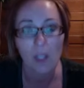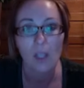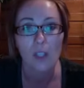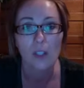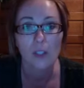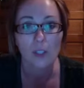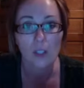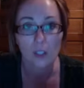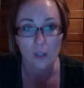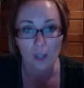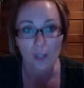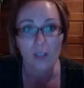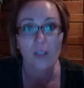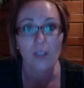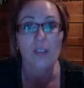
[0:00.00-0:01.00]
your
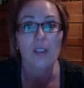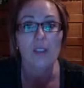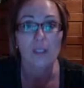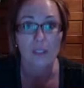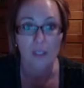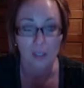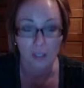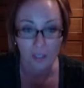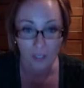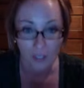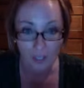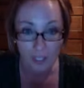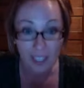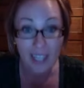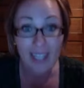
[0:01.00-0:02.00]
struggles,
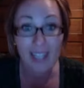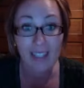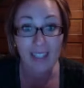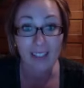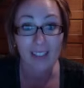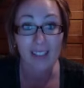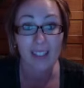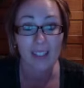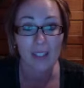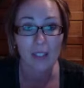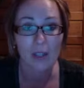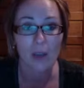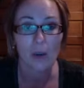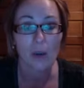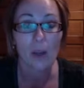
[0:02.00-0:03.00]
your needs. You
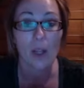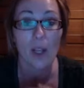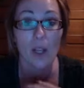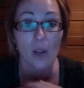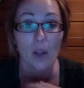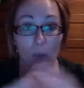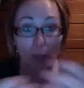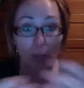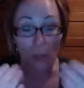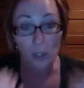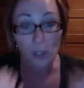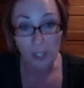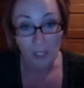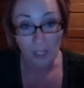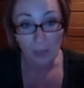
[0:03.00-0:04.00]
know, what you
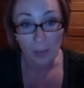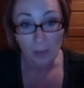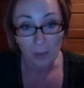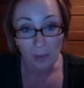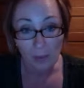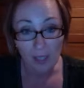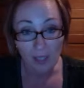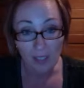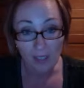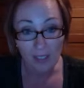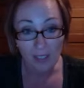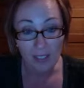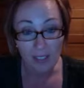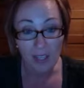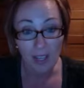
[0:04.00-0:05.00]
shared with me
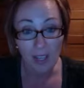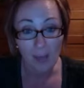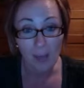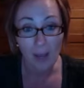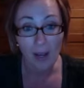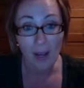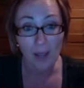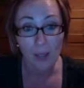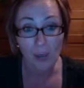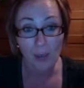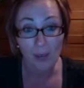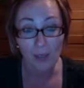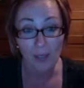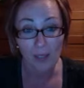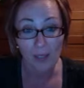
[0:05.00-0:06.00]
today about how you're
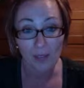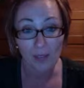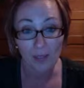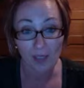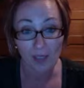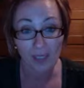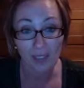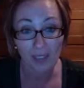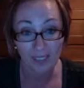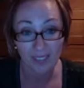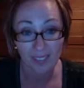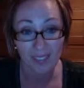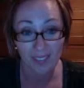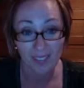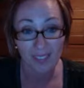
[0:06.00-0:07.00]
afraid to fail.
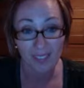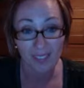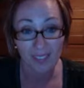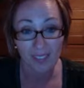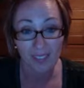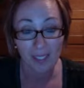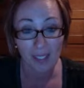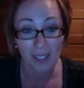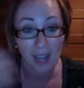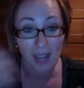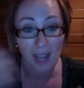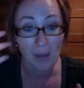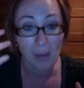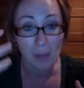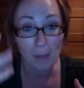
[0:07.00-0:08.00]
Mm-hmm.
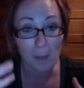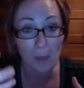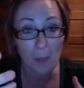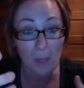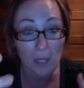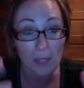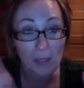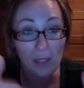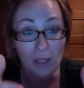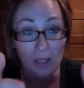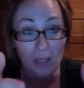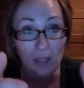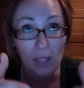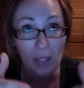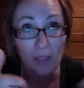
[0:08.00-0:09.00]
or even
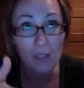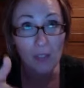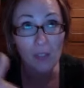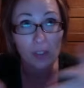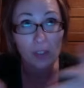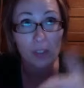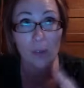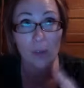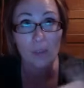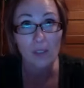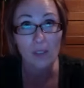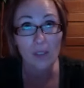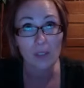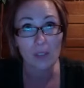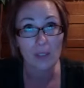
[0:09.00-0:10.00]
if even if you don't
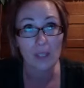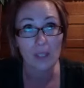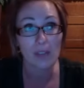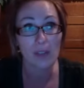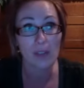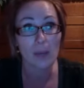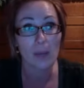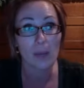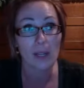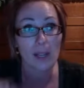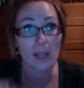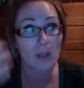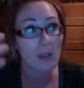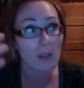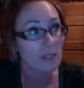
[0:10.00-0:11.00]
feel afraid to fail right
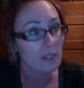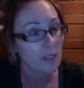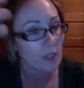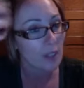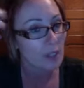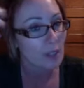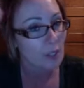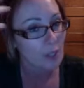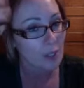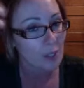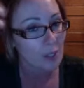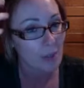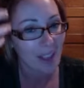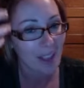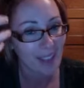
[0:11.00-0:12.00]
now, failure's on your
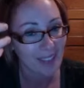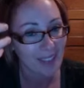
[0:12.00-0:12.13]
mind